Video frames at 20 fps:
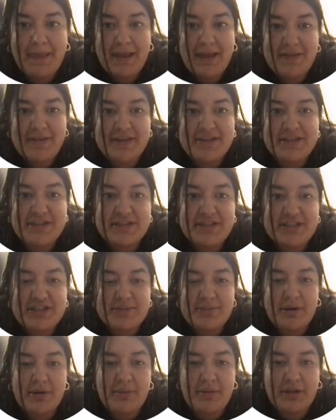This is a
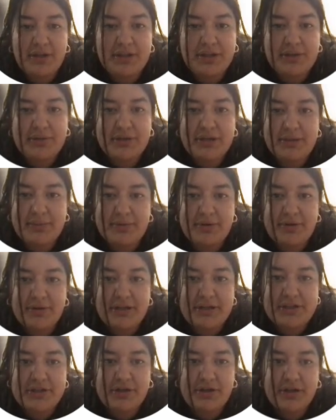small molecule inhibitor
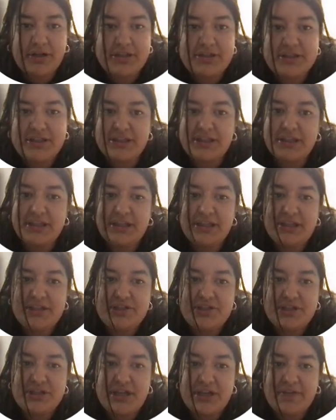that targets the
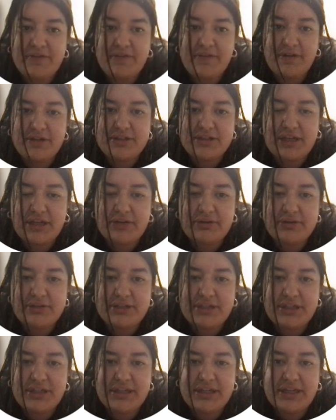EGFR
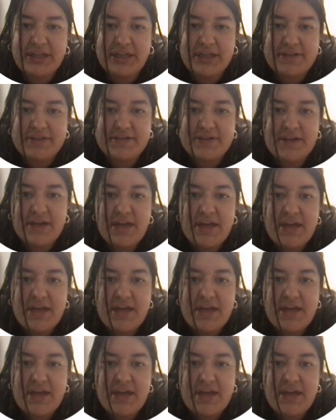tyrosine kinase.